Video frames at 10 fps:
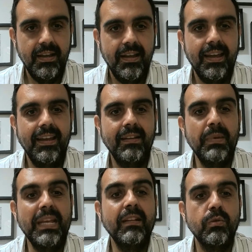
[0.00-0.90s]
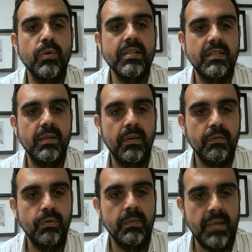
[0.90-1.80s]
in being trustable
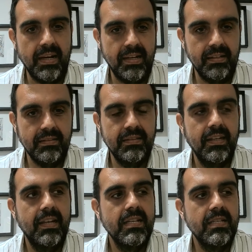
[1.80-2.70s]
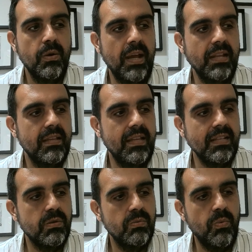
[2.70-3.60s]
to the market so when
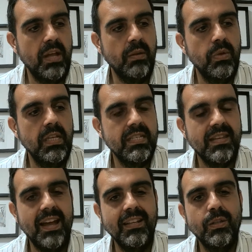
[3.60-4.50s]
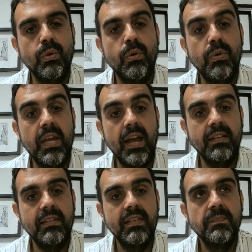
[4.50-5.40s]
that's when we decided to
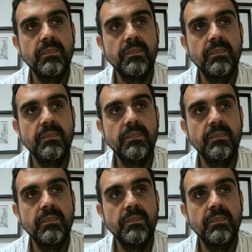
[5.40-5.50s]
create